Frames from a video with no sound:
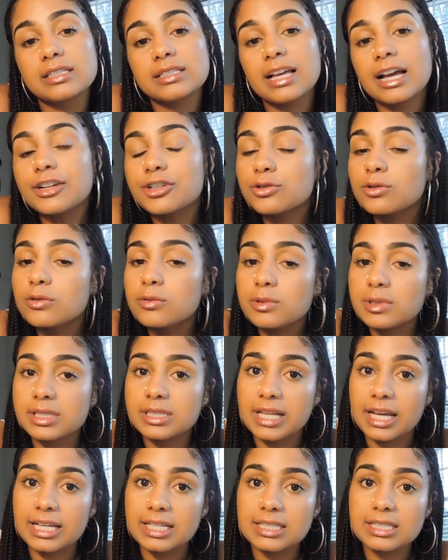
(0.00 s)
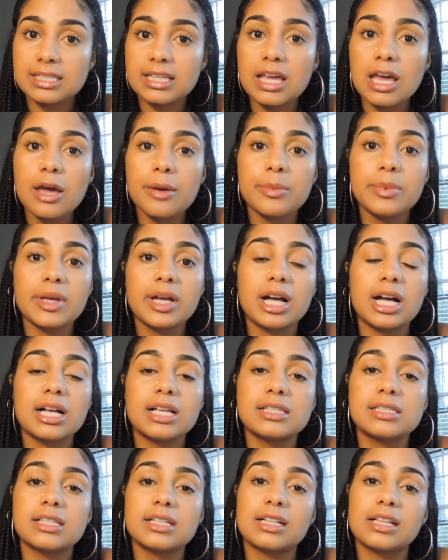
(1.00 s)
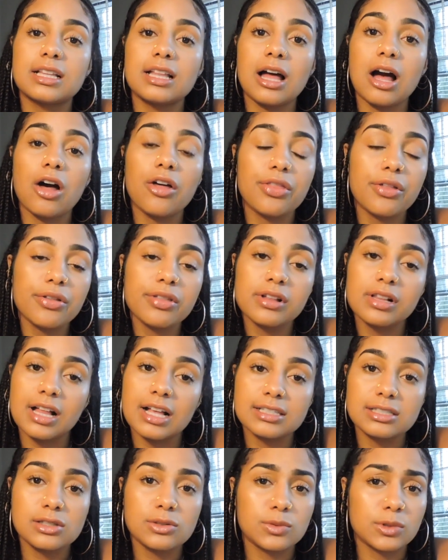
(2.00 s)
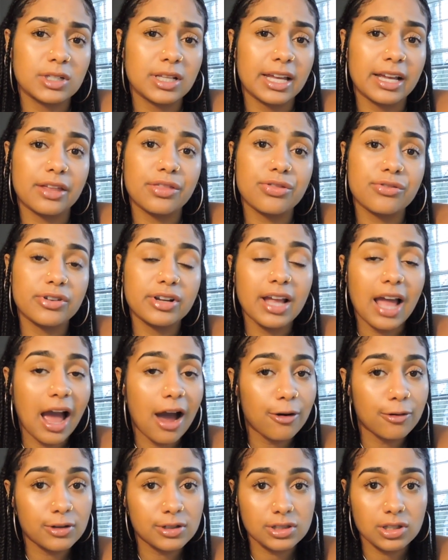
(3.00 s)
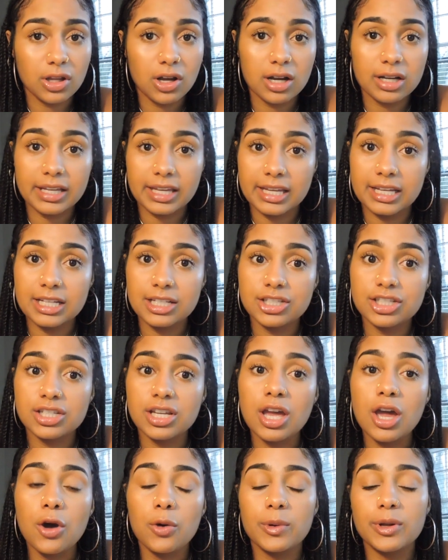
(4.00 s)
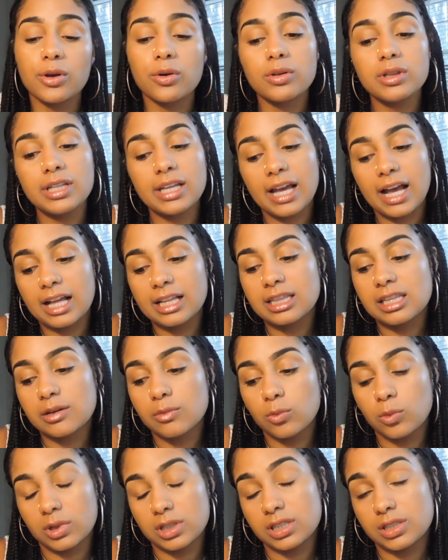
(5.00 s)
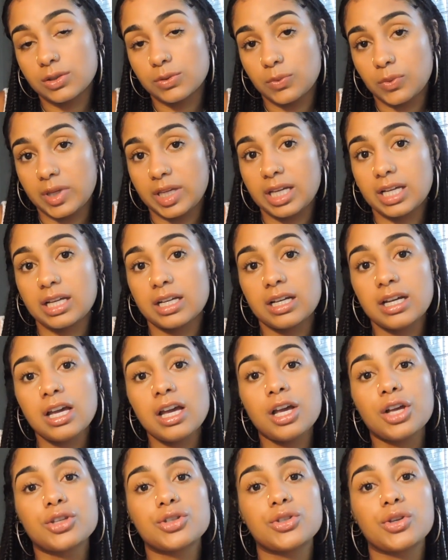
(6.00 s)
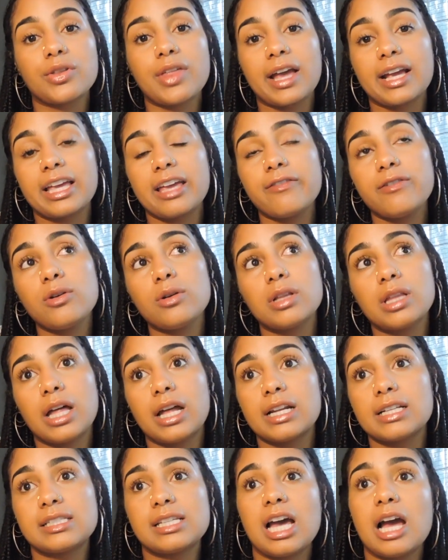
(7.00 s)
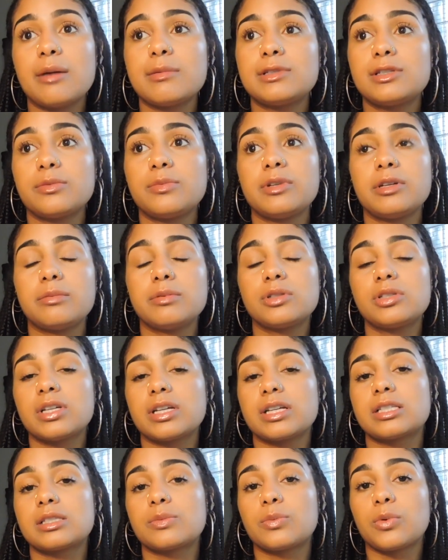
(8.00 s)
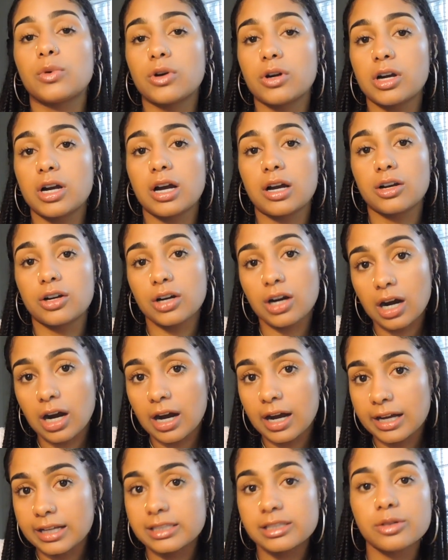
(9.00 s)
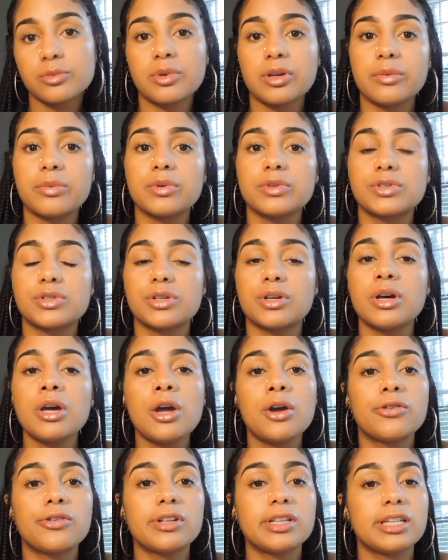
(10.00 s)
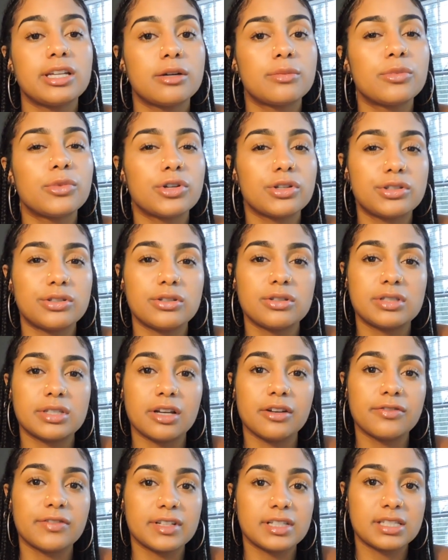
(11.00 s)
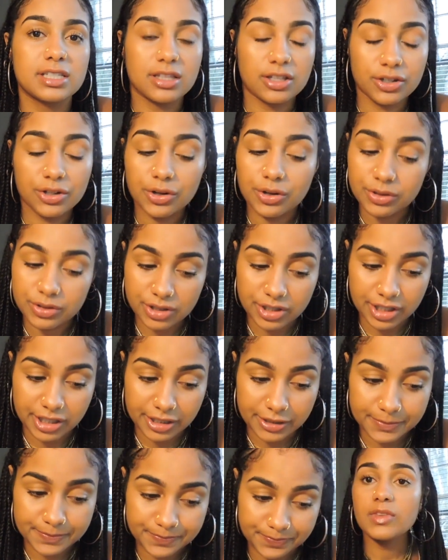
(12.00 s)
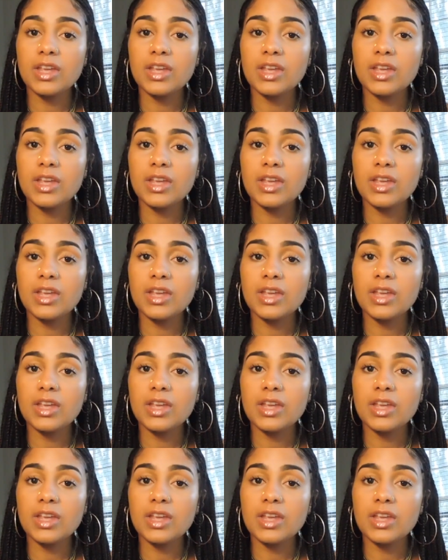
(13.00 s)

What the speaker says: schedule was nice because although the classes were like 3 hours long each, we only had them once a week. So that gave you a lot of time to be able to explore Accra and to be able to really immerse yourself into the culture.